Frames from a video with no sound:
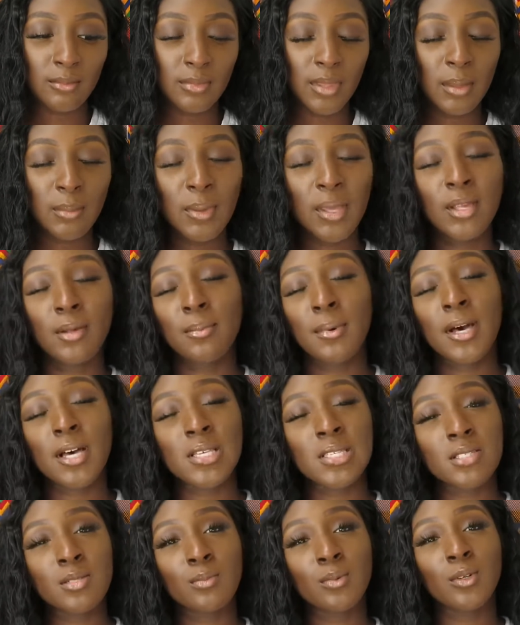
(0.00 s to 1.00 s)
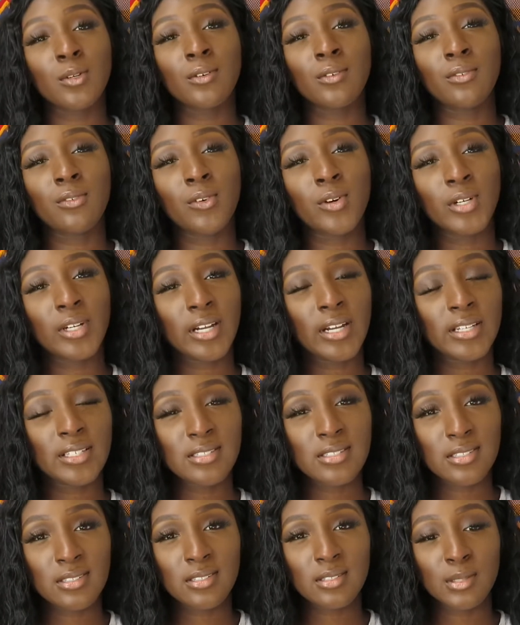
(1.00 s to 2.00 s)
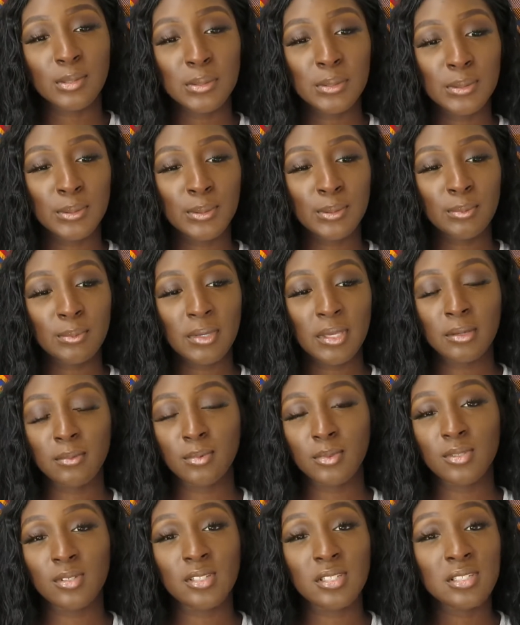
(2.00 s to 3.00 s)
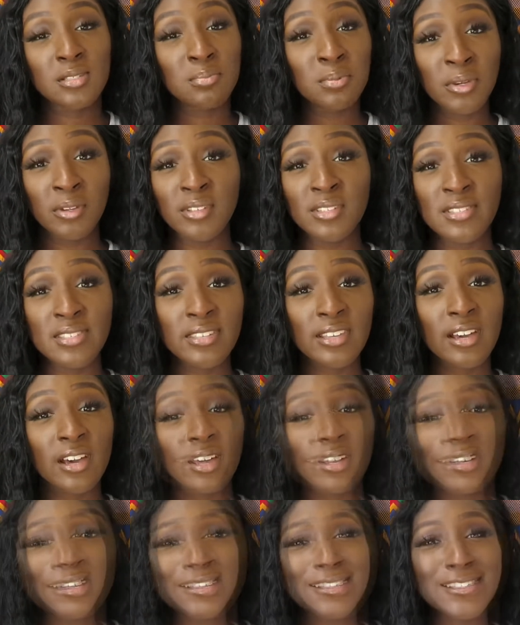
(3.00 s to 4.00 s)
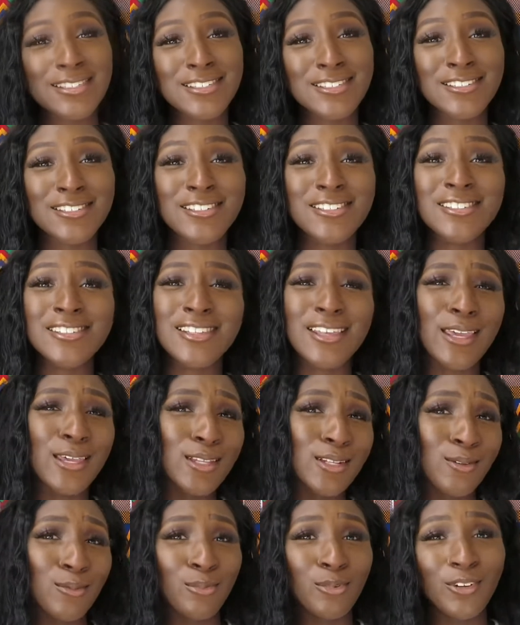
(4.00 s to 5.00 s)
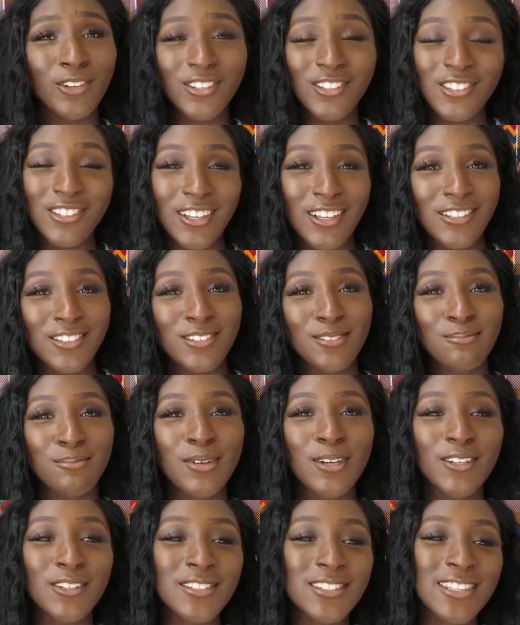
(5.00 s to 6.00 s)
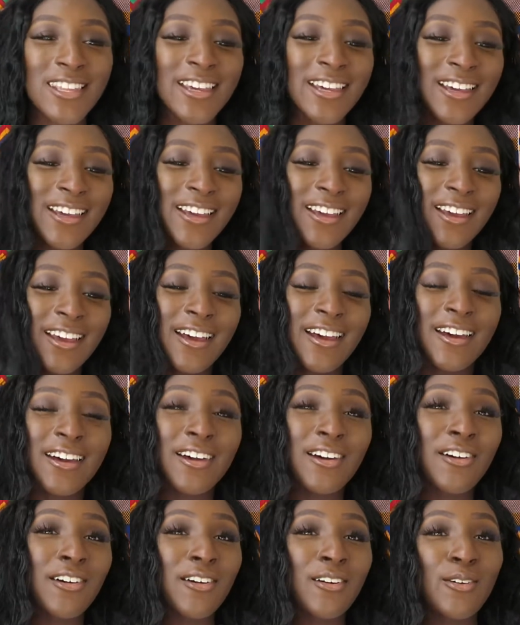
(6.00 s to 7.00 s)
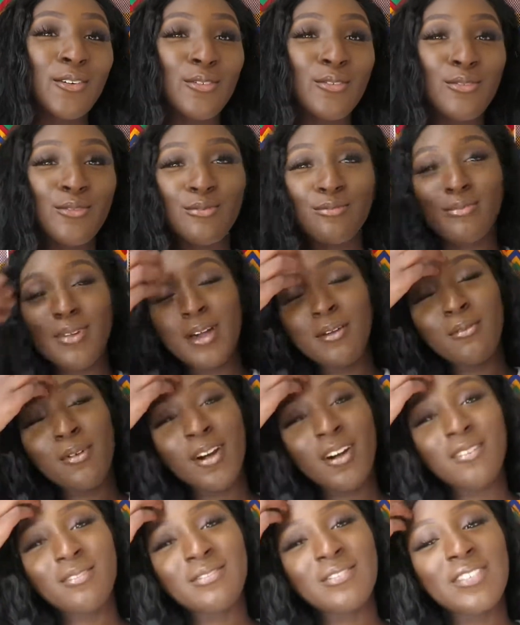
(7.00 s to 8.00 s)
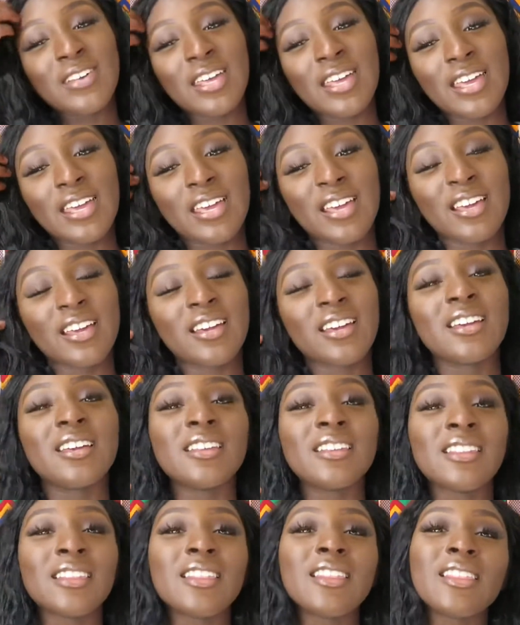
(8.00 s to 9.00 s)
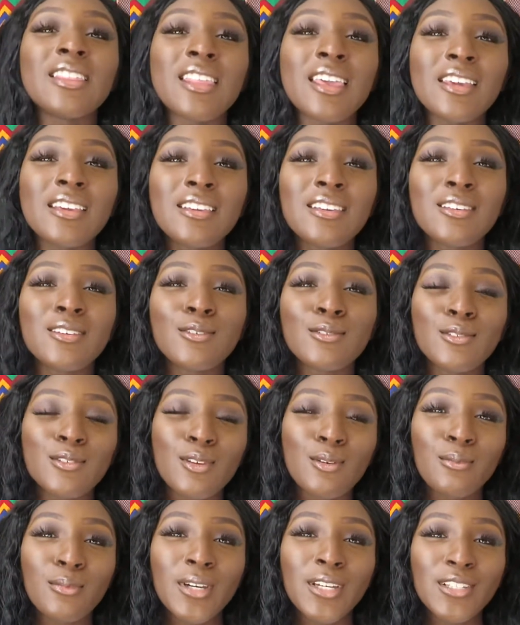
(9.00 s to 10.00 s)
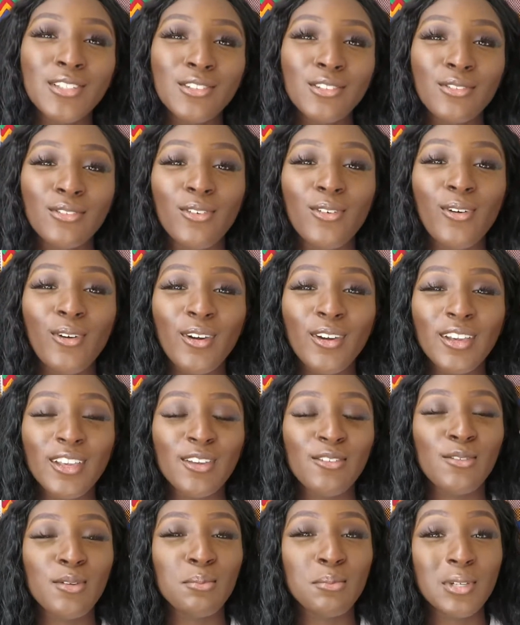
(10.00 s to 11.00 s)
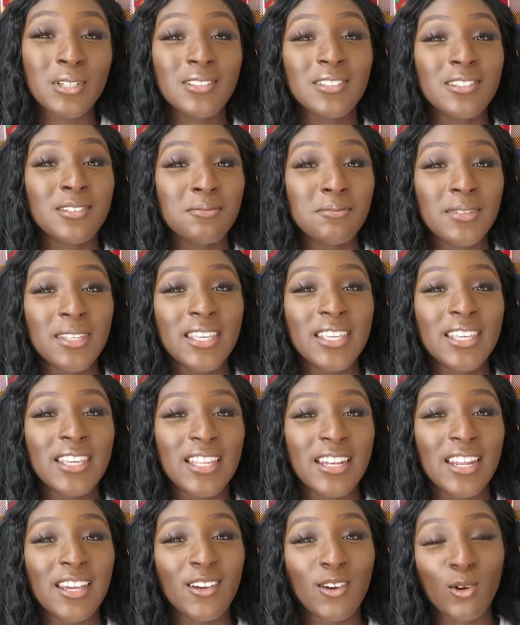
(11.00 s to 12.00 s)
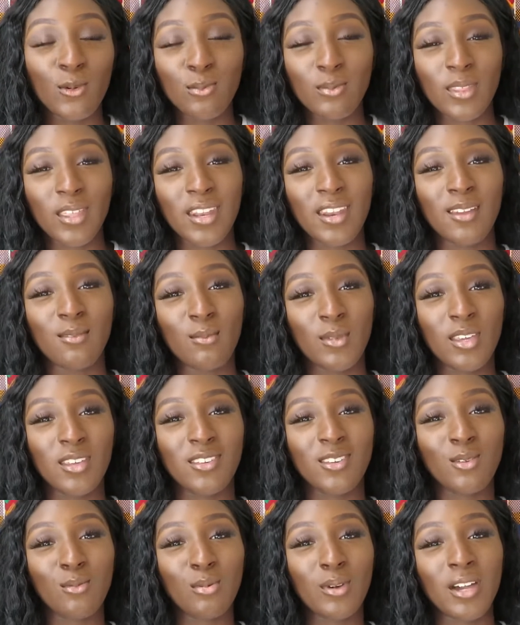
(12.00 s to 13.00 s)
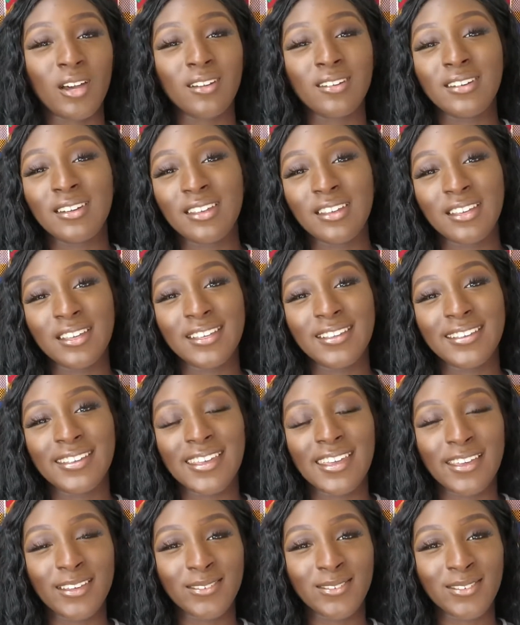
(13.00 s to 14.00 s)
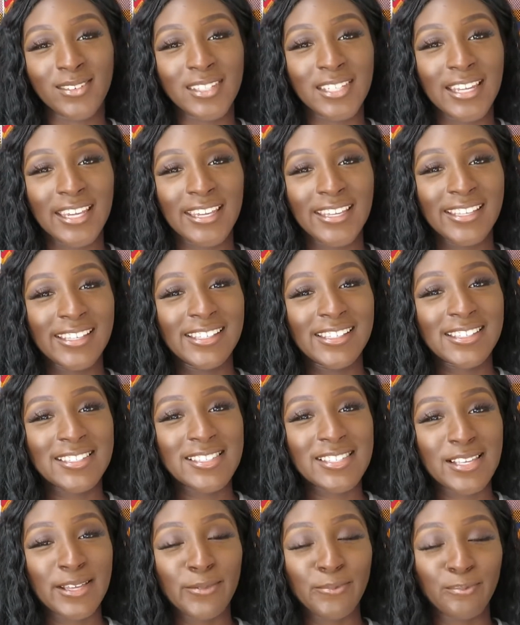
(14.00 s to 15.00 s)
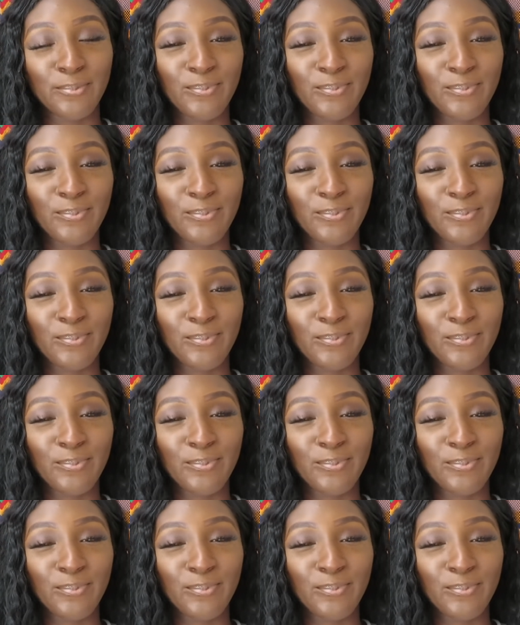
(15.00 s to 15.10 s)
they made it possible for us to be able to experience Ghana. This is just like an appreciation post of my mom and thank you so much for giving birth to me and I hope that I make you proud every day. So.